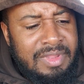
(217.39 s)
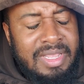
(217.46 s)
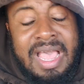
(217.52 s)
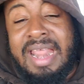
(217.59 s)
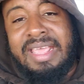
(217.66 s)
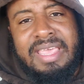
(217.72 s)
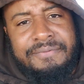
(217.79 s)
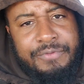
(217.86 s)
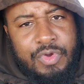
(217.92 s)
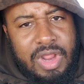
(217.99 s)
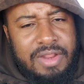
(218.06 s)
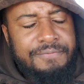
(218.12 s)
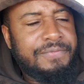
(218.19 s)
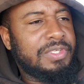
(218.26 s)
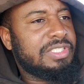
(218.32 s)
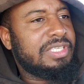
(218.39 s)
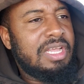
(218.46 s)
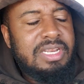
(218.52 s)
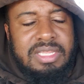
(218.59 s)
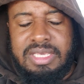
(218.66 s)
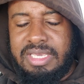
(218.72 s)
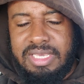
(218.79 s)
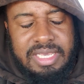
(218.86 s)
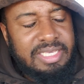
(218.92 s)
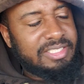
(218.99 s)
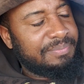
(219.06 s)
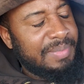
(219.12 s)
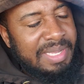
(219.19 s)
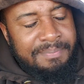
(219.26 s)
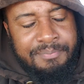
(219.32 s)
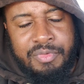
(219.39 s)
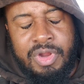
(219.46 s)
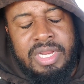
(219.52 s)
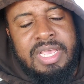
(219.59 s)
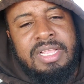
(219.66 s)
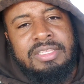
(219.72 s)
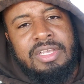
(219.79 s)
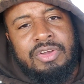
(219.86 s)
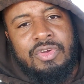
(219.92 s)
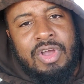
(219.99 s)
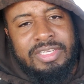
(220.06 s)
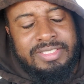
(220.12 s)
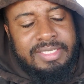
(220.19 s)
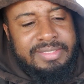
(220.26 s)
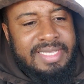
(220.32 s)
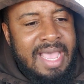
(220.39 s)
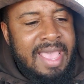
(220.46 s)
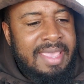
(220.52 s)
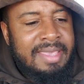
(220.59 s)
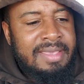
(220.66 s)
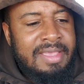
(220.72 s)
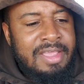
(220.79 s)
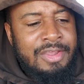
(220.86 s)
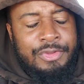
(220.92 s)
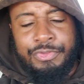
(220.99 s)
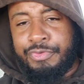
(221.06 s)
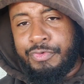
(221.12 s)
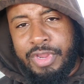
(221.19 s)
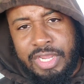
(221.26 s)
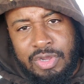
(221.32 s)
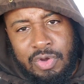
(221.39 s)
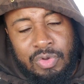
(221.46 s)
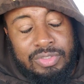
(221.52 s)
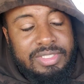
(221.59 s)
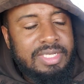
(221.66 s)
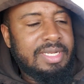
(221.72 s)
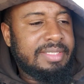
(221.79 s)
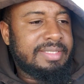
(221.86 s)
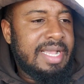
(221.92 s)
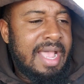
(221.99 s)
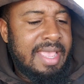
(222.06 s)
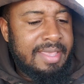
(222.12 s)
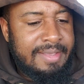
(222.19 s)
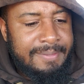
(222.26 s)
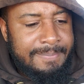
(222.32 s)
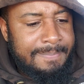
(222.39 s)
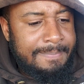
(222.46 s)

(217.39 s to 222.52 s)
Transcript: Gotta give credit for Son. He, he's been brilliant across the tie. Three goals in the tie.